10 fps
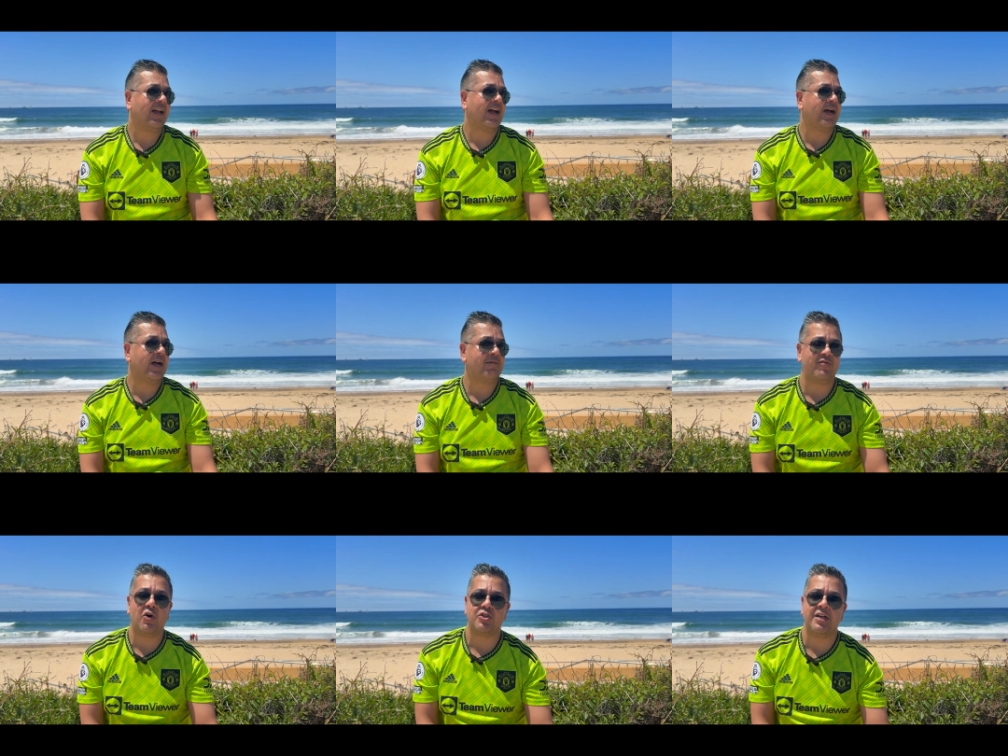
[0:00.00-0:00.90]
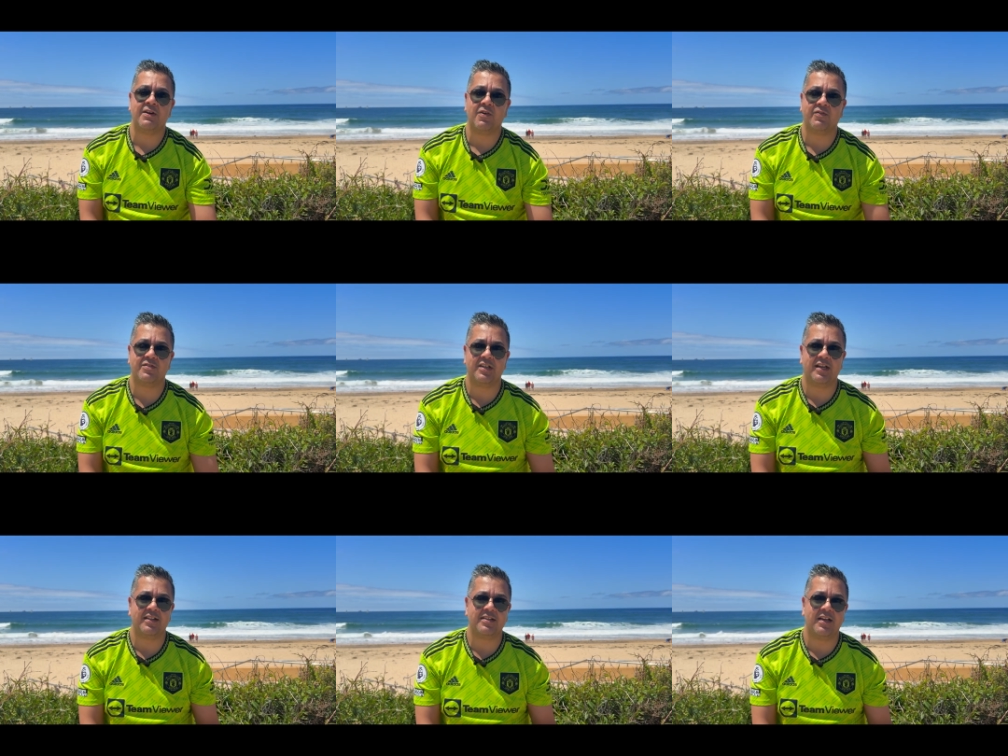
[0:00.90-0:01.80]
Uh, I'm fortunate enough to,
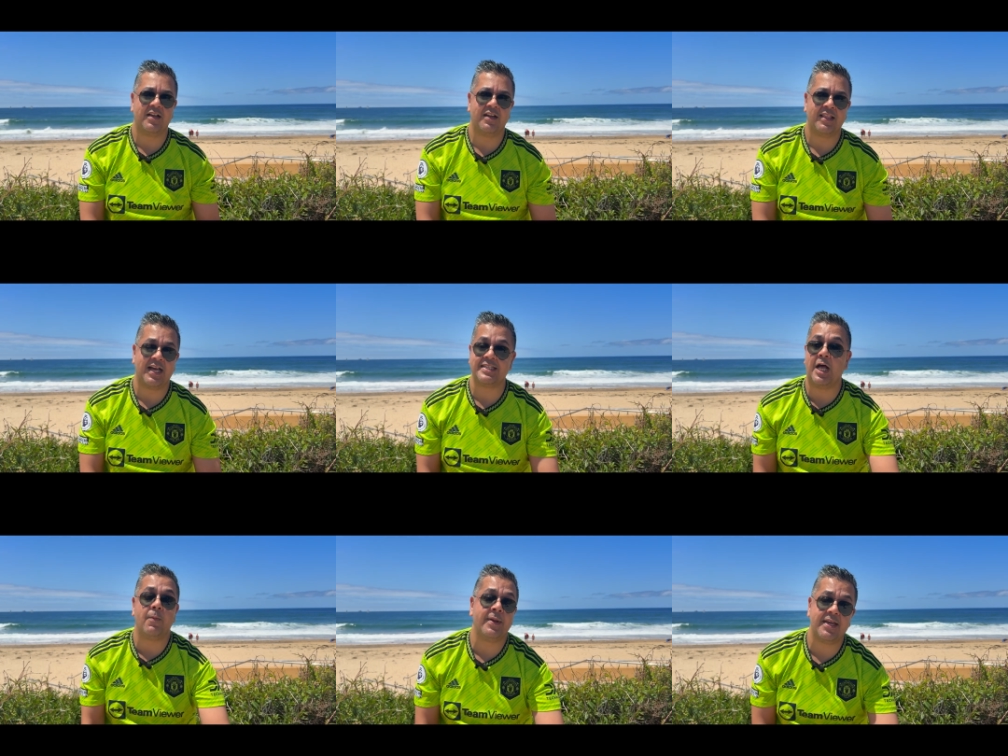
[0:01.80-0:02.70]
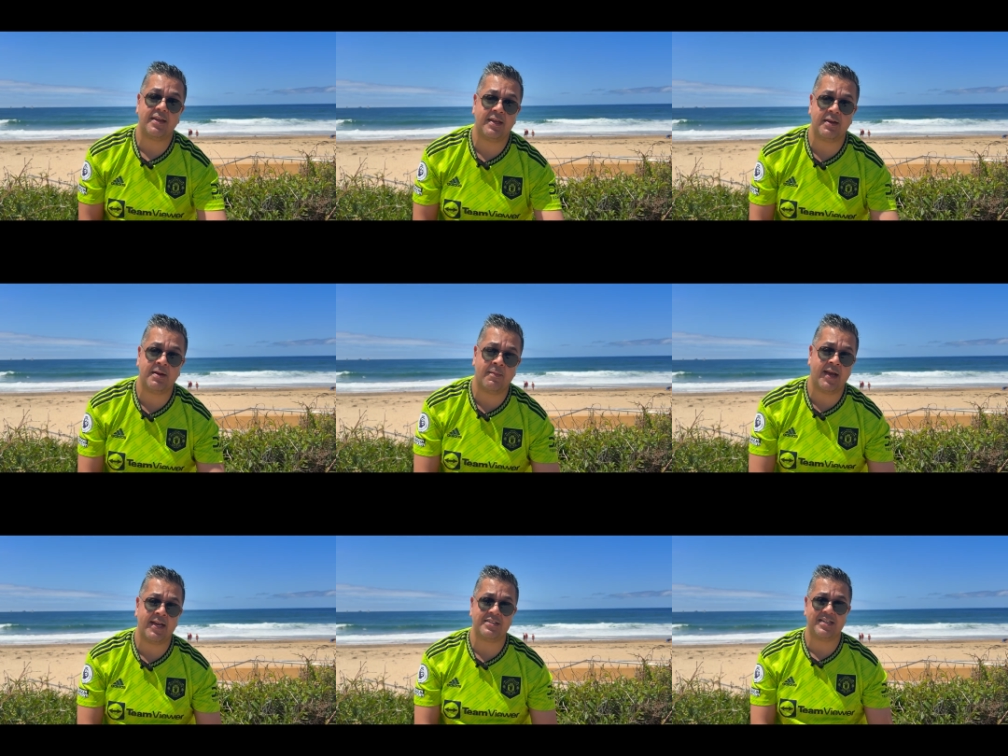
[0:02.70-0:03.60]
to that has helped me in, in
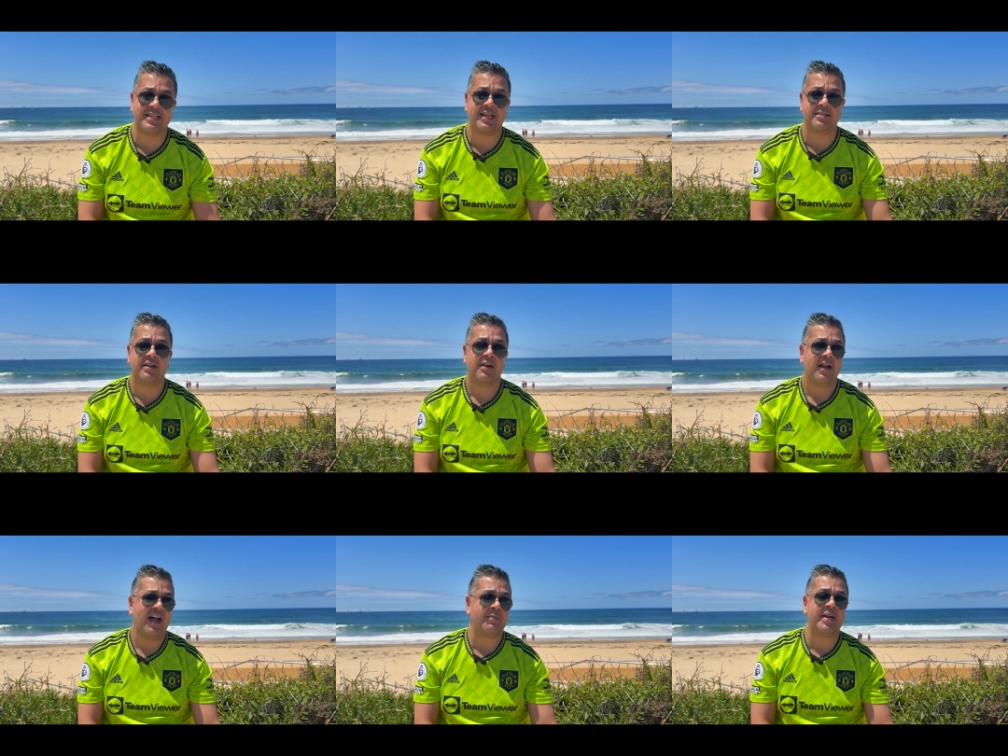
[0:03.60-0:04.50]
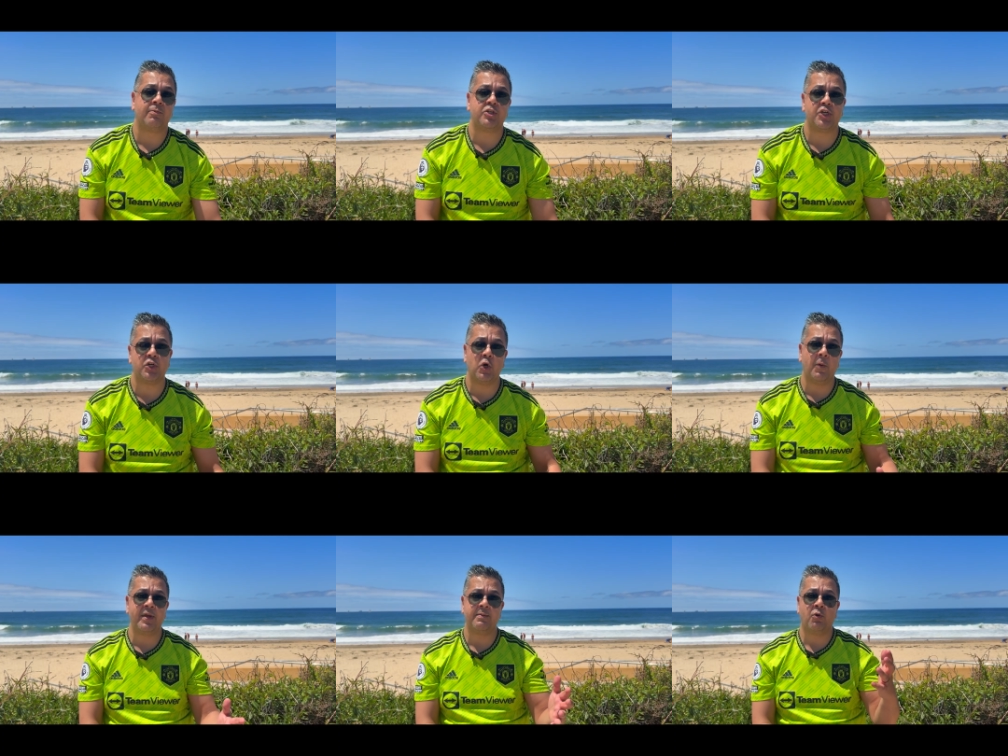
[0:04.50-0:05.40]
my success. I've been able to show
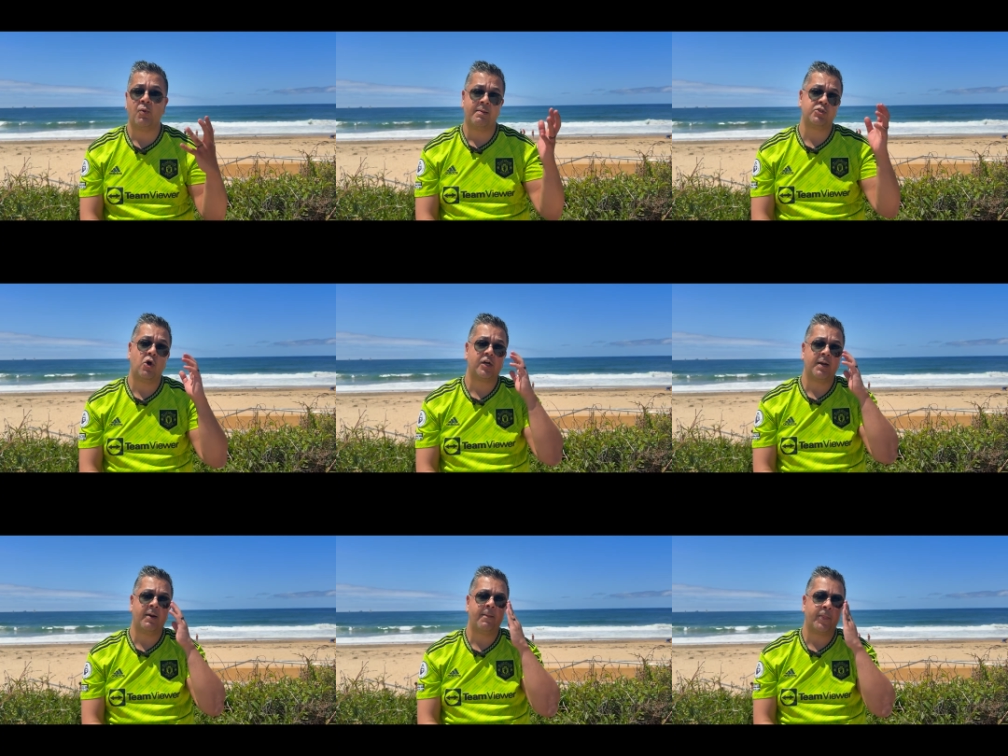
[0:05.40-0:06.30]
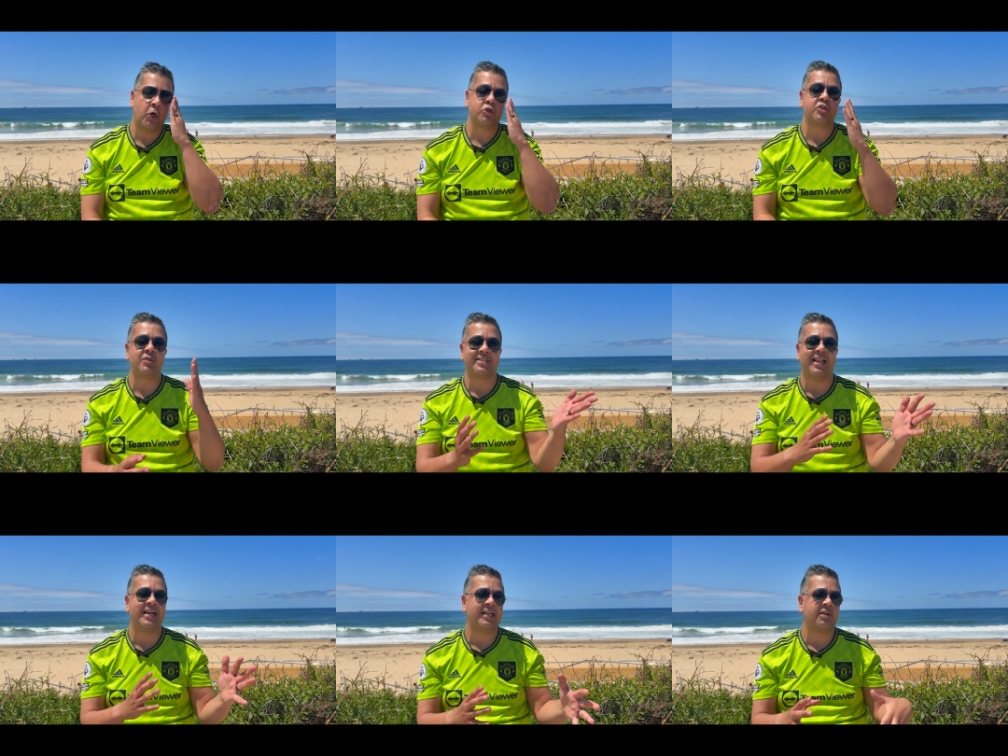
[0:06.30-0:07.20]
people what I'm talking about, not just do the
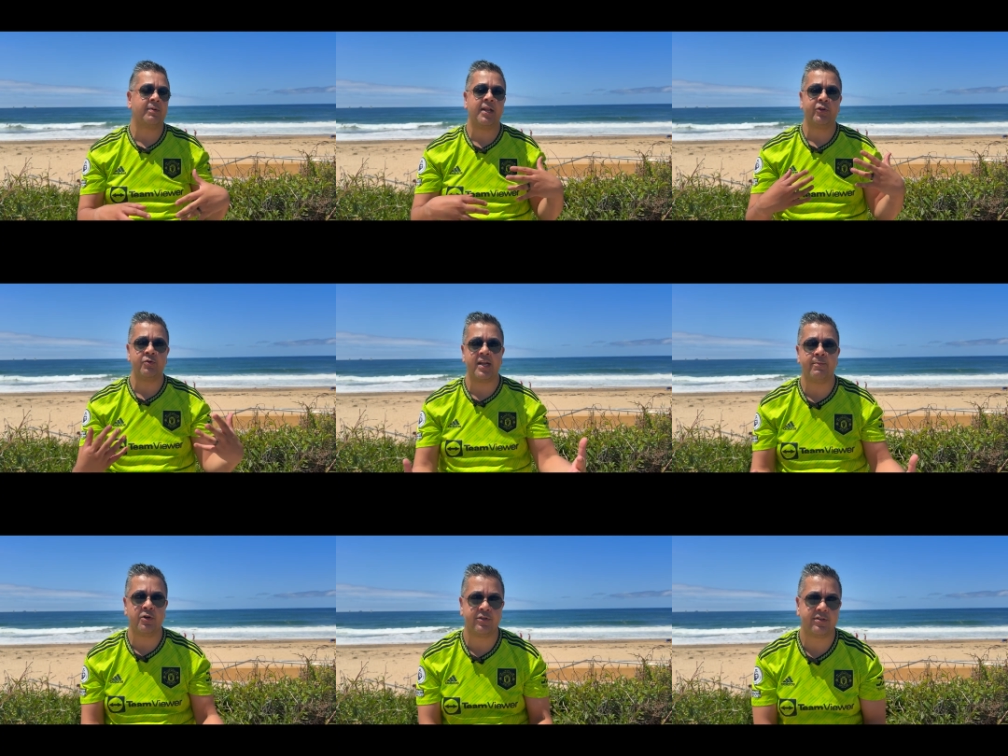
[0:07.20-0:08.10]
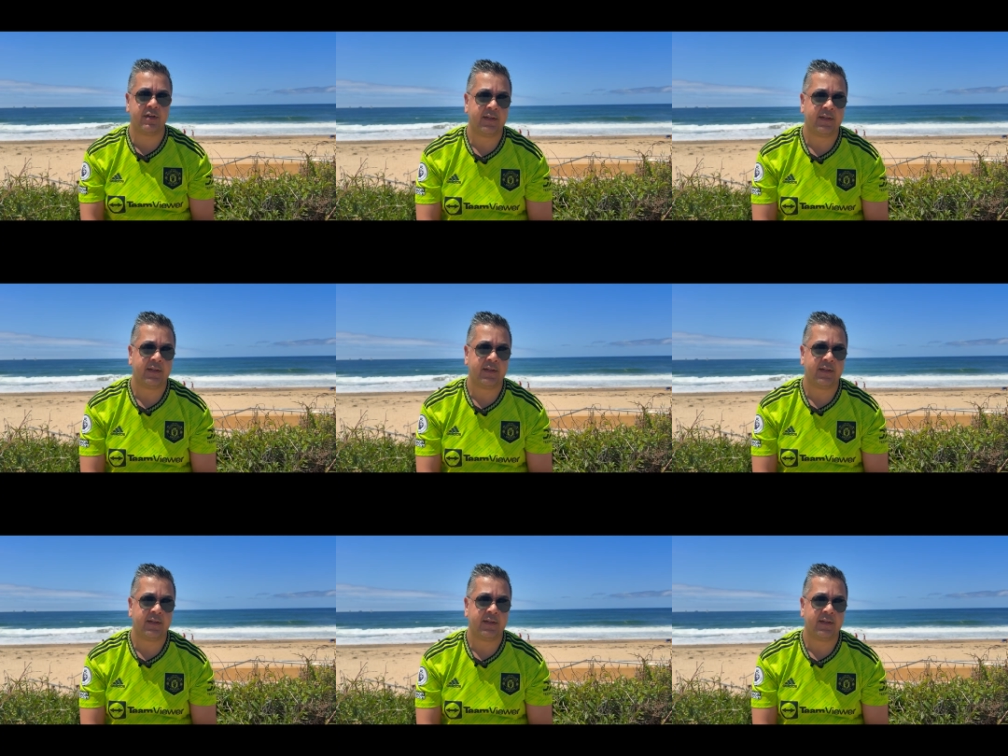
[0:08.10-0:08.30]
slide decks. I've been able to do demos.